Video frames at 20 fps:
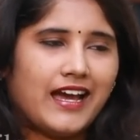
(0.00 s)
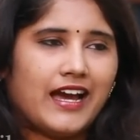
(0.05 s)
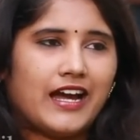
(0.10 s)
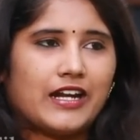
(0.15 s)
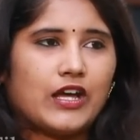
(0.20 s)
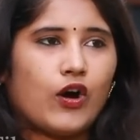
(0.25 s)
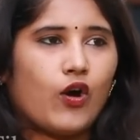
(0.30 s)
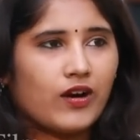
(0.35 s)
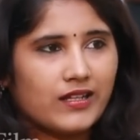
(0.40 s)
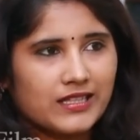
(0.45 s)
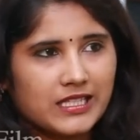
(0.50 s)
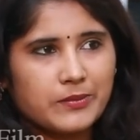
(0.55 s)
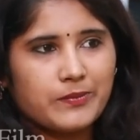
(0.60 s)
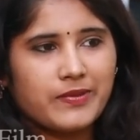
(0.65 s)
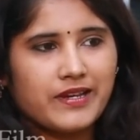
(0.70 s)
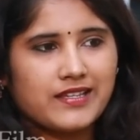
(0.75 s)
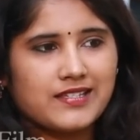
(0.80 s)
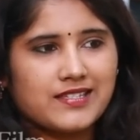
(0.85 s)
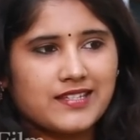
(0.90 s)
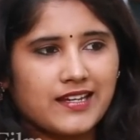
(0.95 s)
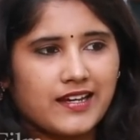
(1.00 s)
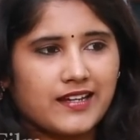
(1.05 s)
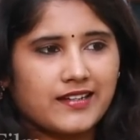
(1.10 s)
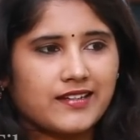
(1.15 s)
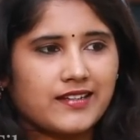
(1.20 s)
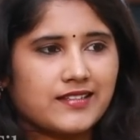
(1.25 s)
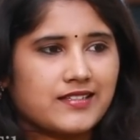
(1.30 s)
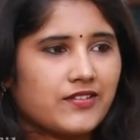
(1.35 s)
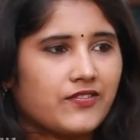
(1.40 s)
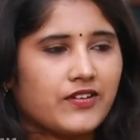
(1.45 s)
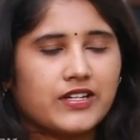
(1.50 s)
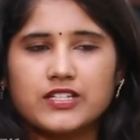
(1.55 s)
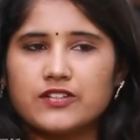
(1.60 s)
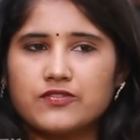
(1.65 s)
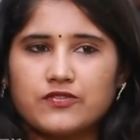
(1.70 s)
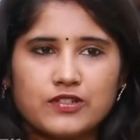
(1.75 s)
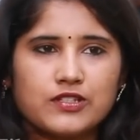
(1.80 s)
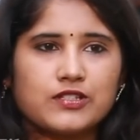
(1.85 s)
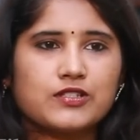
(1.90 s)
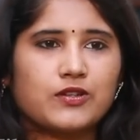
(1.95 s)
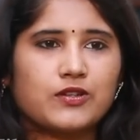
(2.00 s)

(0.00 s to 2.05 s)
And all the best and it's a wonderful